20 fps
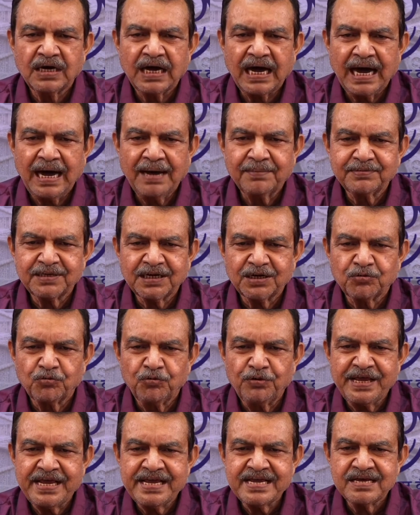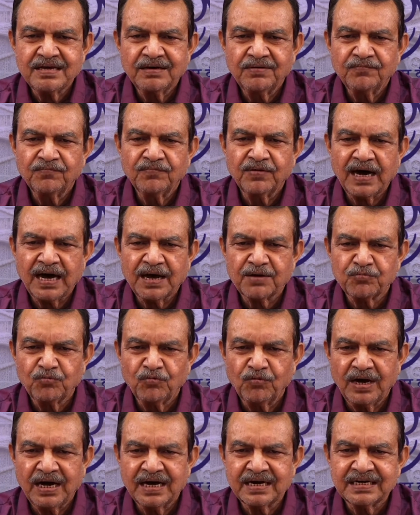After we, verb
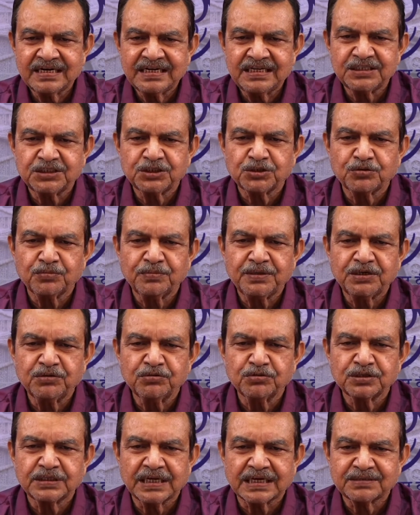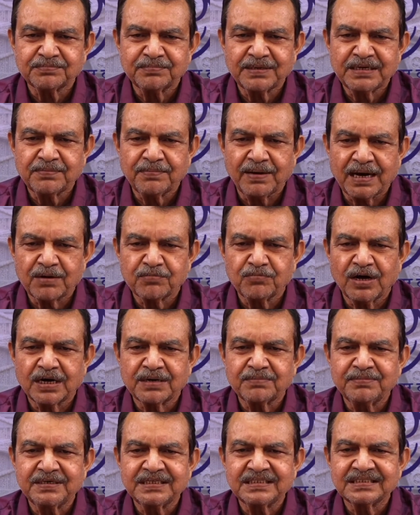1 is to be used. That means verb 1
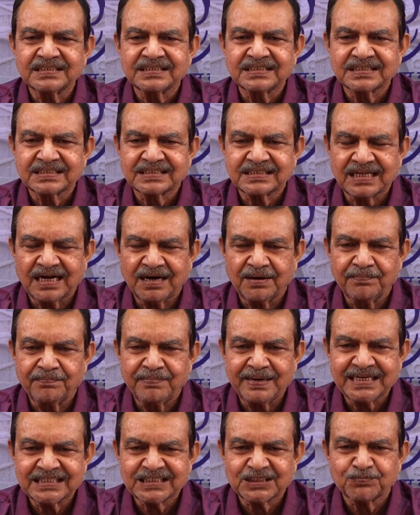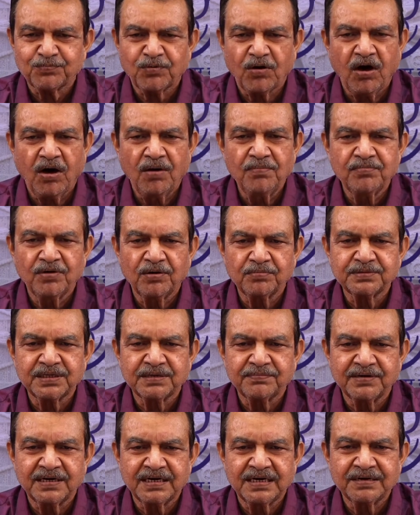means the base form of the
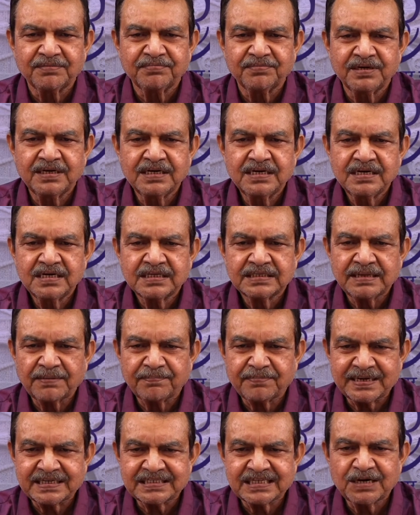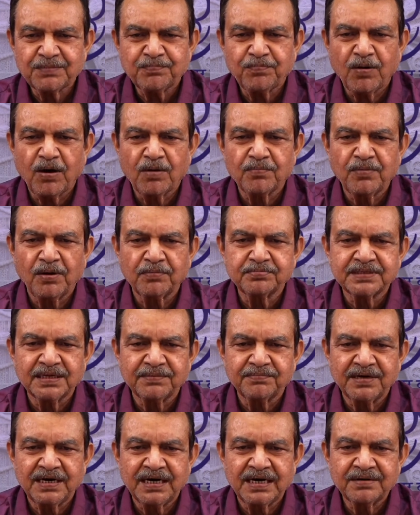verb, the present form of the
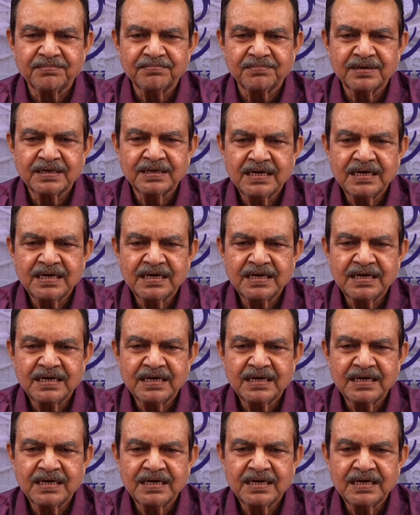verb.